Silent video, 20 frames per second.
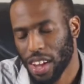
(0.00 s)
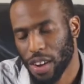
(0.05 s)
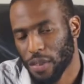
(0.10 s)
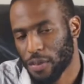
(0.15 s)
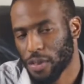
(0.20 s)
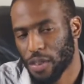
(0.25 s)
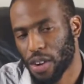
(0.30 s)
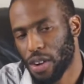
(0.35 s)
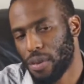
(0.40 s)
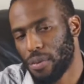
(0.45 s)

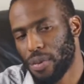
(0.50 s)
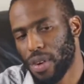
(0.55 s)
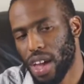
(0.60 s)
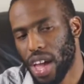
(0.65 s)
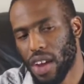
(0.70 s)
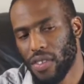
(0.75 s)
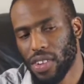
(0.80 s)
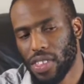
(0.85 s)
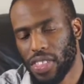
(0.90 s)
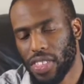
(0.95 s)
From
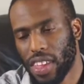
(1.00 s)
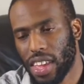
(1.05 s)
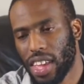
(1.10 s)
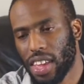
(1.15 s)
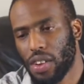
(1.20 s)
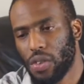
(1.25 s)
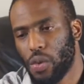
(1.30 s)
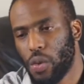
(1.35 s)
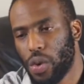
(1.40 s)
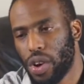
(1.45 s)

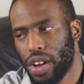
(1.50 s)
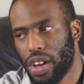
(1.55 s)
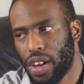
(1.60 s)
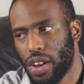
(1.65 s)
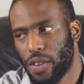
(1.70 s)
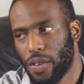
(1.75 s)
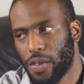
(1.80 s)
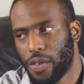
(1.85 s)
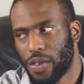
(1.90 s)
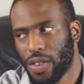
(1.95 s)
everything
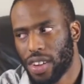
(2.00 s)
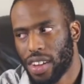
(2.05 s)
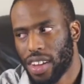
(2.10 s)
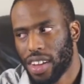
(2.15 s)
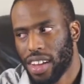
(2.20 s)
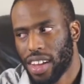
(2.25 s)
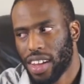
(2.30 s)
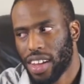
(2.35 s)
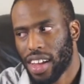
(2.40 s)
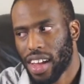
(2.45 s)
with
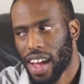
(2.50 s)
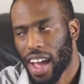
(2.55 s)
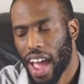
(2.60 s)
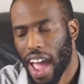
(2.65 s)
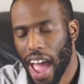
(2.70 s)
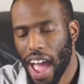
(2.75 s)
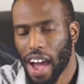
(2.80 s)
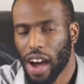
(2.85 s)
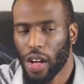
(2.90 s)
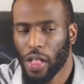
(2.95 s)

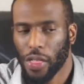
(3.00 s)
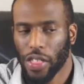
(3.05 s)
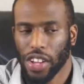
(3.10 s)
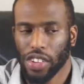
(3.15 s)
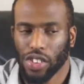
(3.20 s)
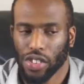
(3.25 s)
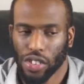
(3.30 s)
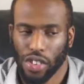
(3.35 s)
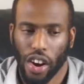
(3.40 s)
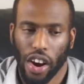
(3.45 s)
how they
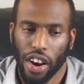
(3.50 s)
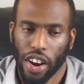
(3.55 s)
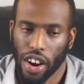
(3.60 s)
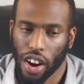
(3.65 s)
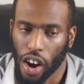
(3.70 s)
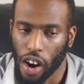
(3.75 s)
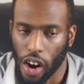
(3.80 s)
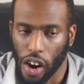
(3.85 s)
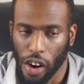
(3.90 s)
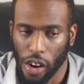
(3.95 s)
started
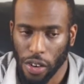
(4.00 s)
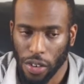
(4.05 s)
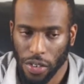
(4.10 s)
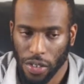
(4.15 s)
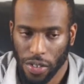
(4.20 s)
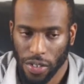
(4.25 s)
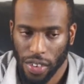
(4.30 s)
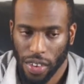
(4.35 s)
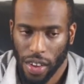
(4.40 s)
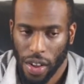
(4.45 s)

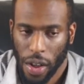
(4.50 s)
off